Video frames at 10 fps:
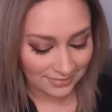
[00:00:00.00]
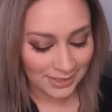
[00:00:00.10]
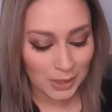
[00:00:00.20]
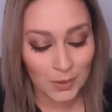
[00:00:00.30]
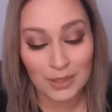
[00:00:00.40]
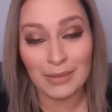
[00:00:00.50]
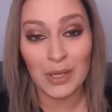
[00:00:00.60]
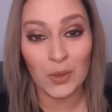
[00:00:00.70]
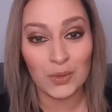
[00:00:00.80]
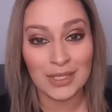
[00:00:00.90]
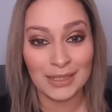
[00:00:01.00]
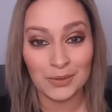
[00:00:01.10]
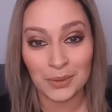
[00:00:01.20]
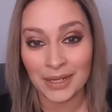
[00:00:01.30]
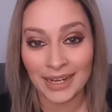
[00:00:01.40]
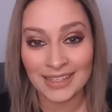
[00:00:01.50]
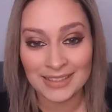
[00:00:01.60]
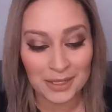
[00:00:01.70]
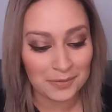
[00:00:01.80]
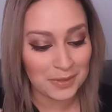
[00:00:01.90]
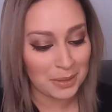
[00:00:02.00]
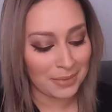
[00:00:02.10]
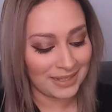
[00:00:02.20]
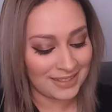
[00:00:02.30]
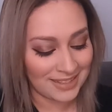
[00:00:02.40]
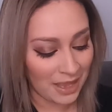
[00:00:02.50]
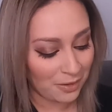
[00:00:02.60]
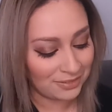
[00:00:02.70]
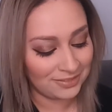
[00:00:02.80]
This was my own Santo Reyes gift to myself.